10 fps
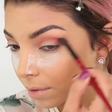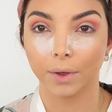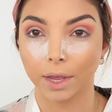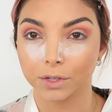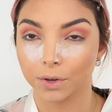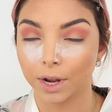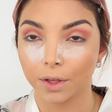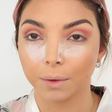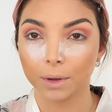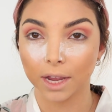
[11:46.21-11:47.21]
Okay, so
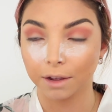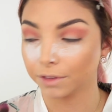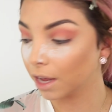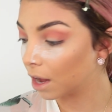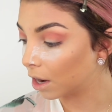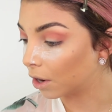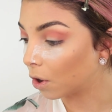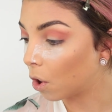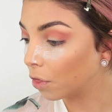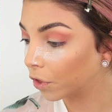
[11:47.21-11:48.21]
now that we have the
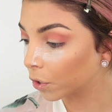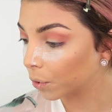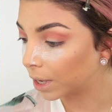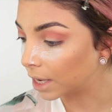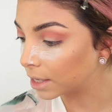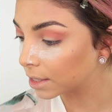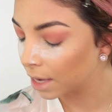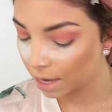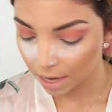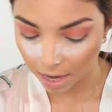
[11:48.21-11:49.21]
color on the crease,
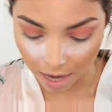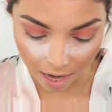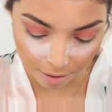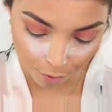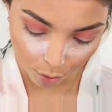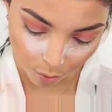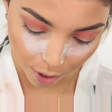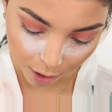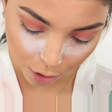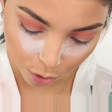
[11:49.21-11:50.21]
I'm
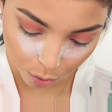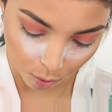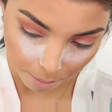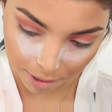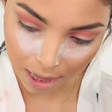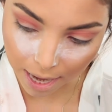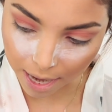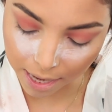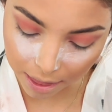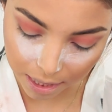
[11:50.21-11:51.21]
going to
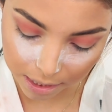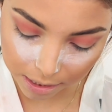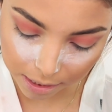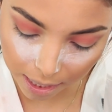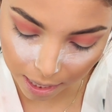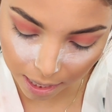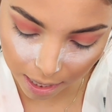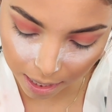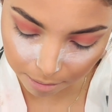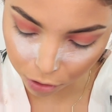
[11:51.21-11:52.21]
apply the
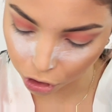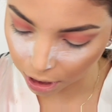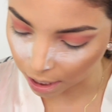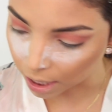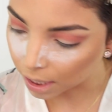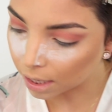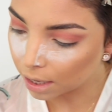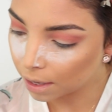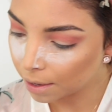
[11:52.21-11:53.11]
same shade